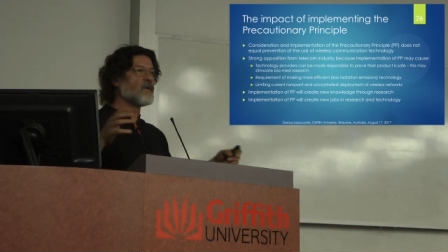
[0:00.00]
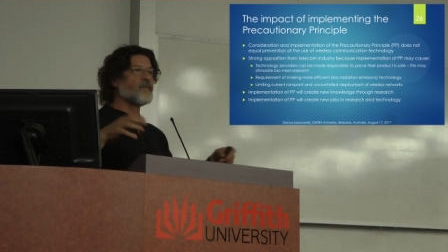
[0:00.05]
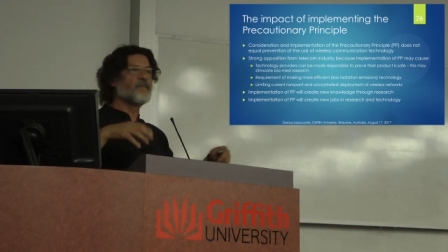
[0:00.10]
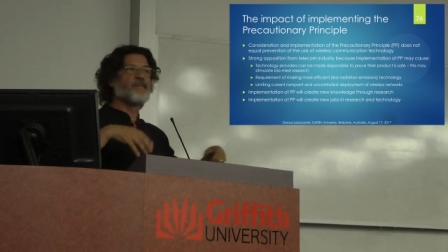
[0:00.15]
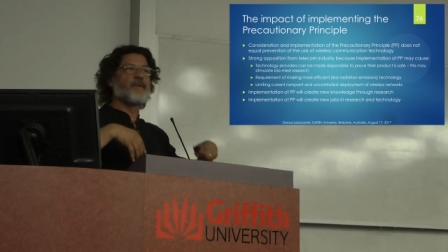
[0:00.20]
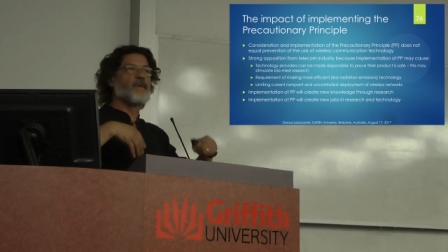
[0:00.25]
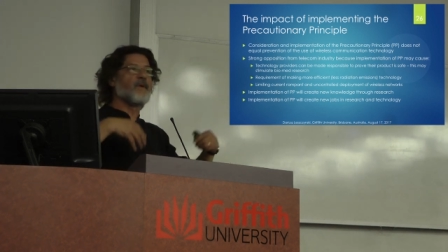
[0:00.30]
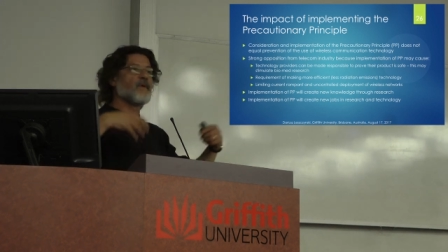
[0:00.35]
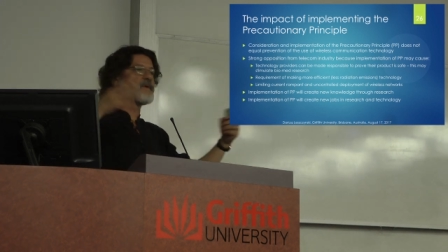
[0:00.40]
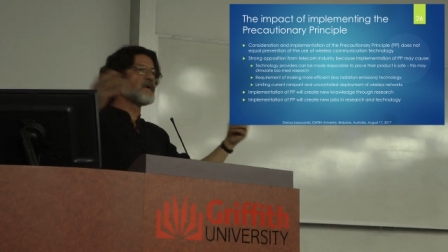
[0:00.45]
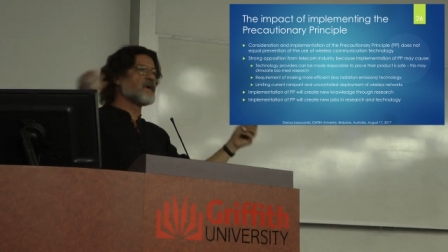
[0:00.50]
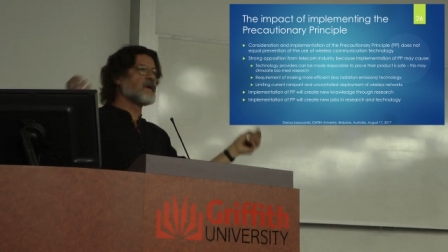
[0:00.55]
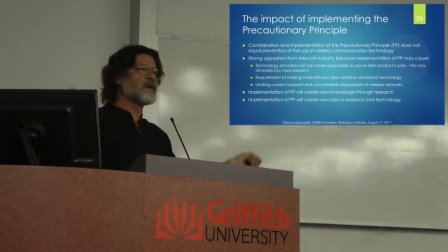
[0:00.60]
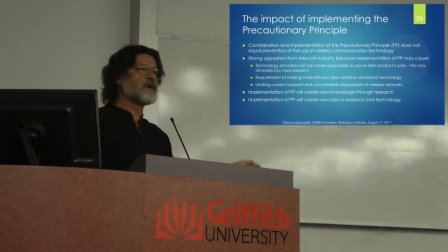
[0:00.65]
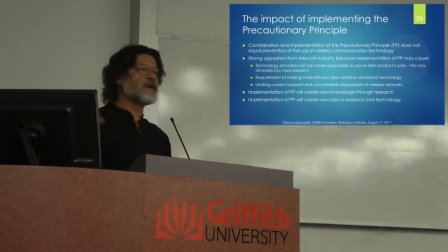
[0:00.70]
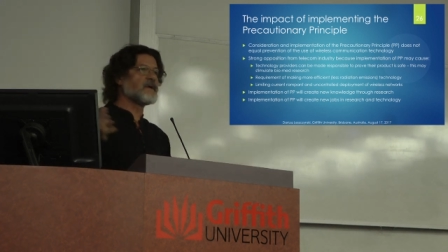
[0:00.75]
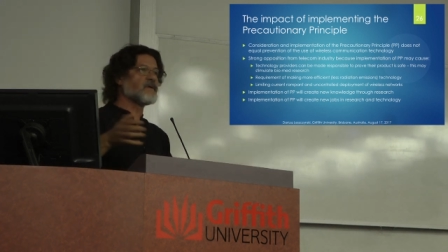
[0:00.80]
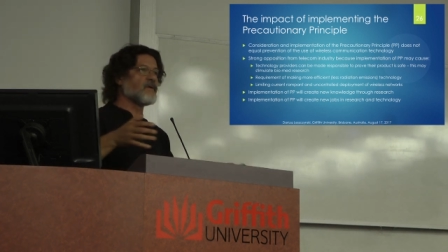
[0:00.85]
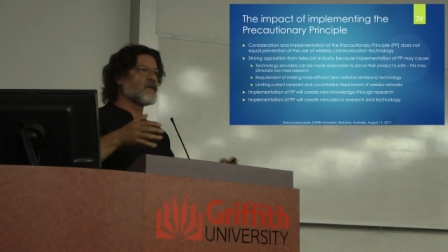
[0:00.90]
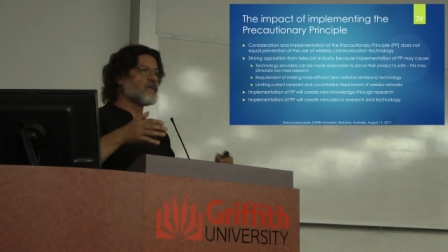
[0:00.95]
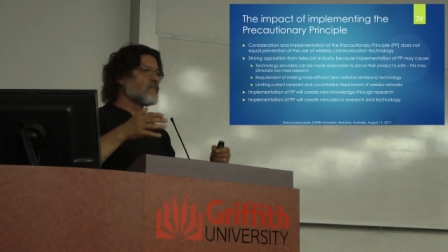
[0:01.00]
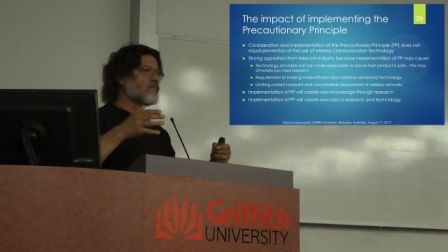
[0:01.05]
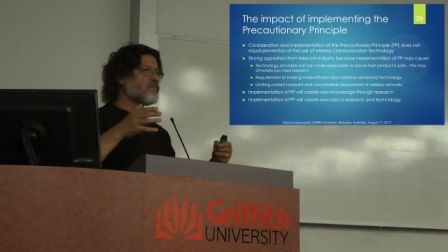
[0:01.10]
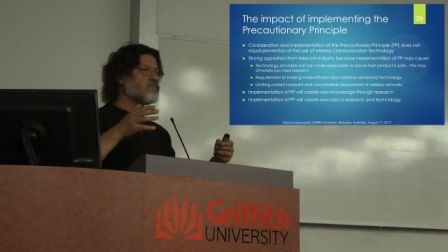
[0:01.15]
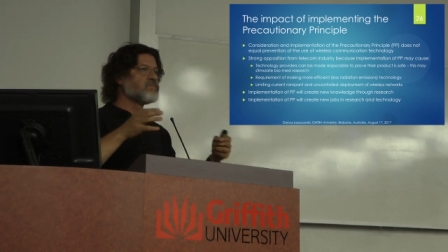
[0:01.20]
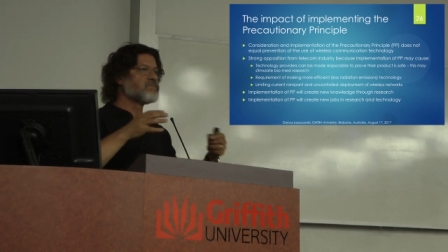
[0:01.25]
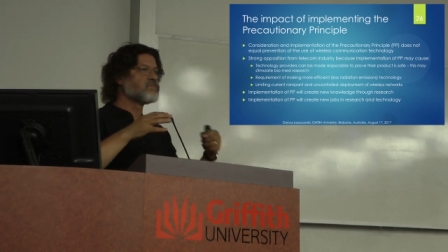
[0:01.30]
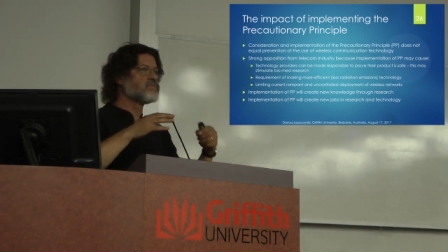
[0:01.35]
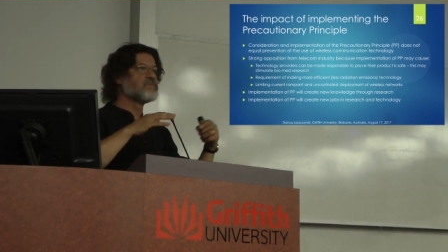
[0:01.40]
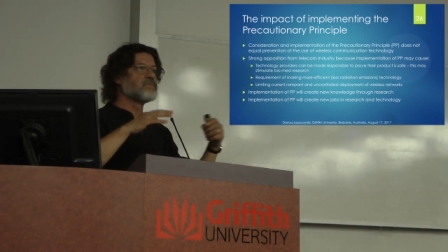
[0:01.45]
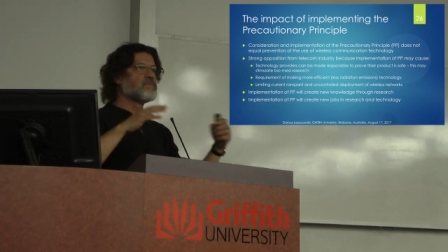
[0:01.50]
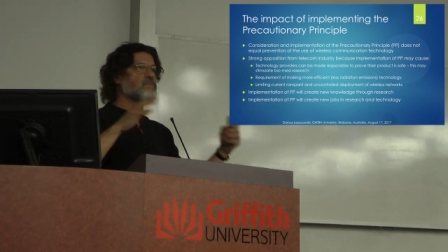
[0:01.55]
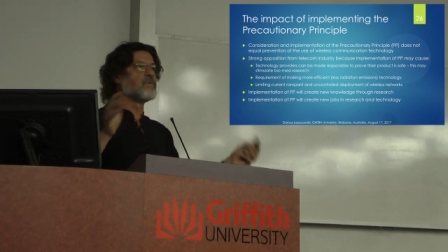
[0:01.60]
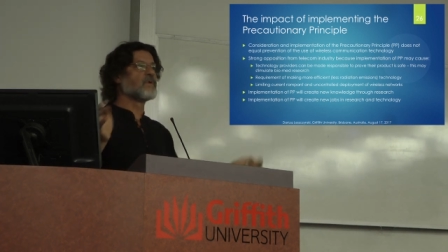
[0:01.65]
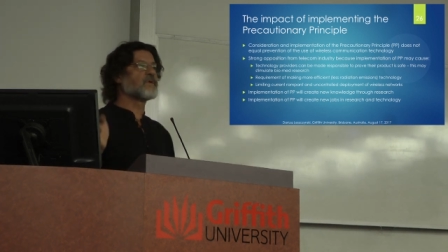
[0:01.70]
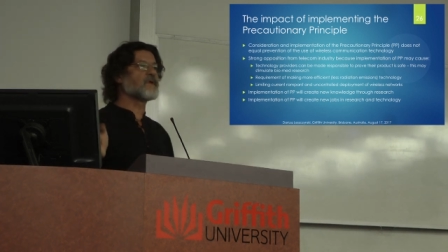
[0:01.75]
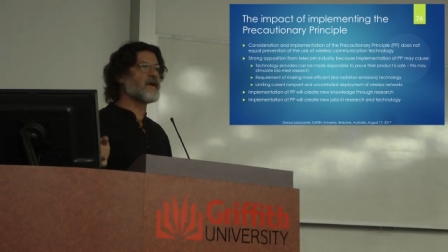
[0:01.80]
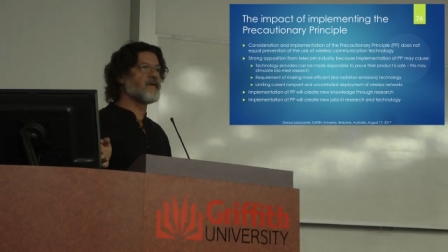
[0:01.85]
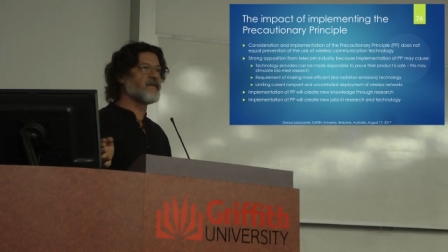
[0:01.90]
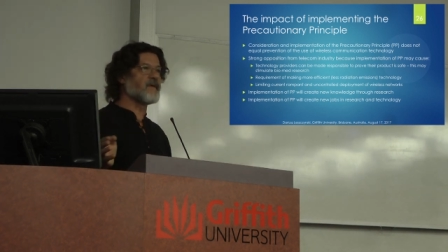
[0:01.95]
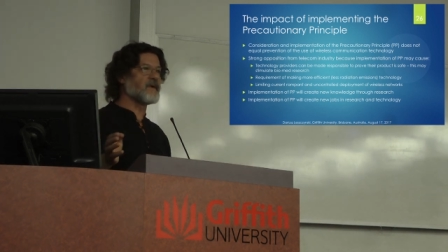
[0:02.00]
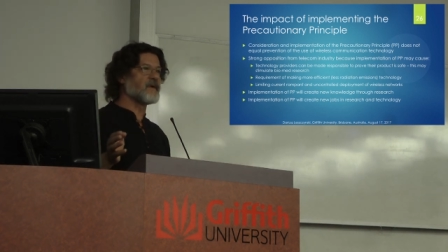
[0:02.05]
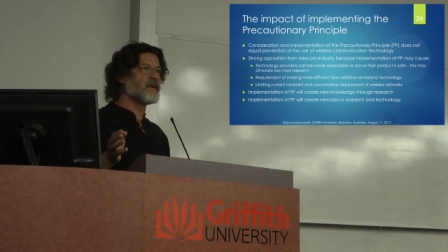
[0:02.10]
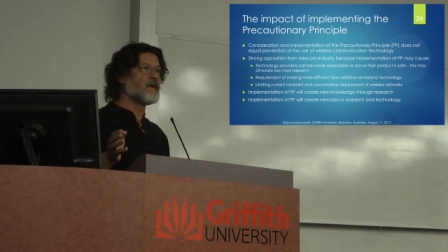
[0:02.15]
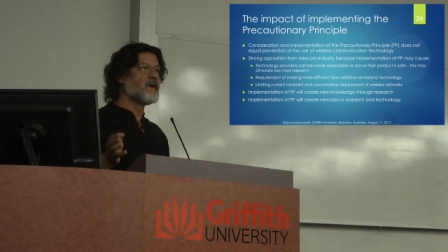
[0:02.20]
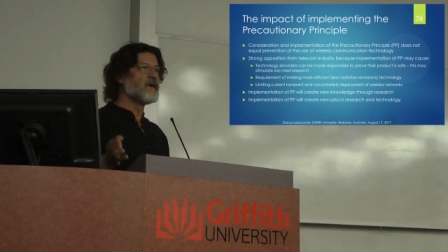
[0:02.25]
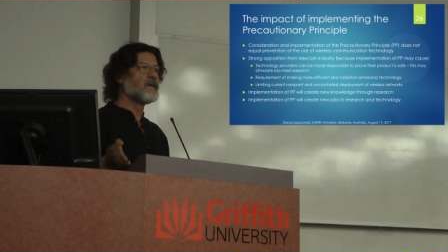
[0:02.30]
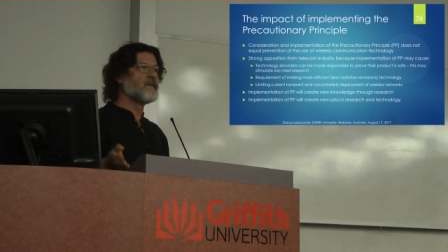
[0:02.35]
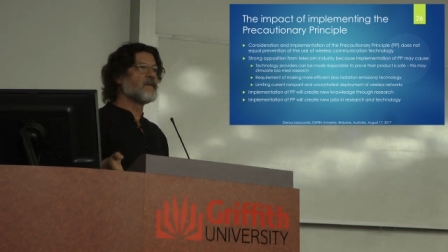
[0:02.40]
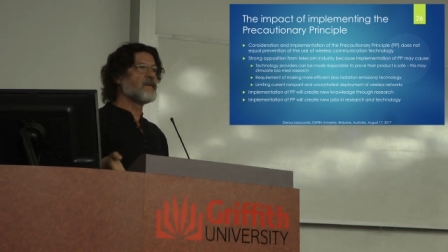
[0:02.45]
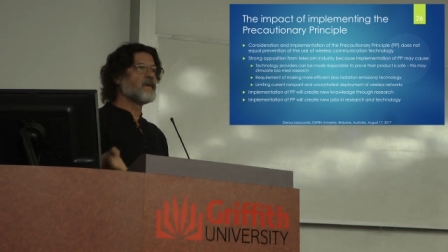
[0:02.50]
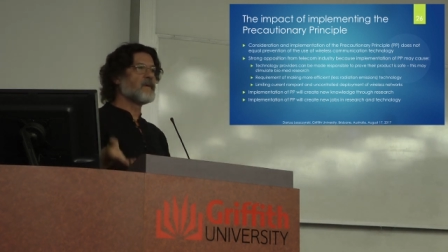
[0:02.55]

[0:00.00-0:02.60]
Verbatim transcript: or blocking it or whatever,